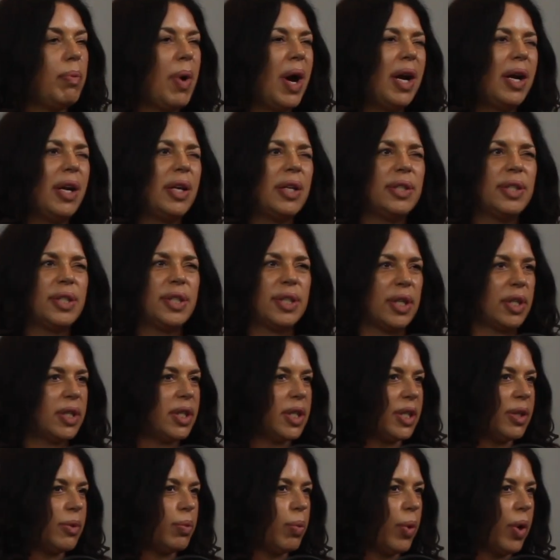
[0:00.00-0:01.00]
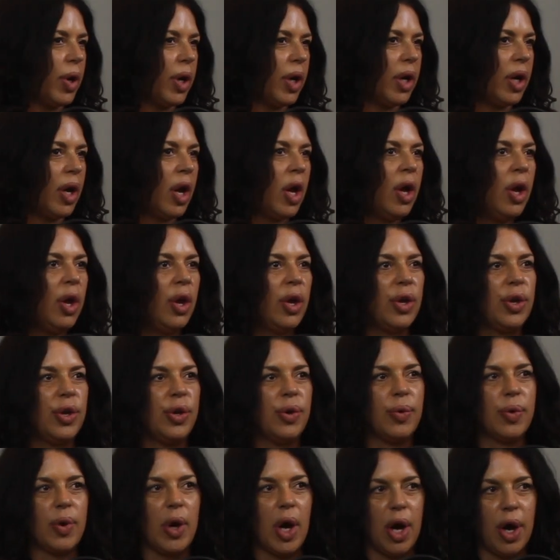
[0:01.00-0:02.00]
Model search is when
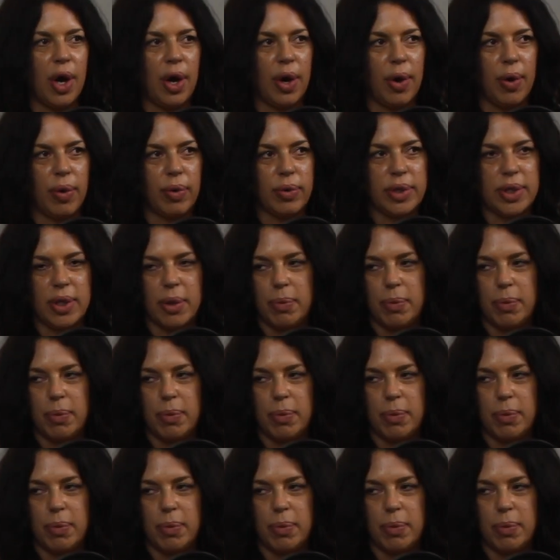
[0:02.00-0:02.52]
you go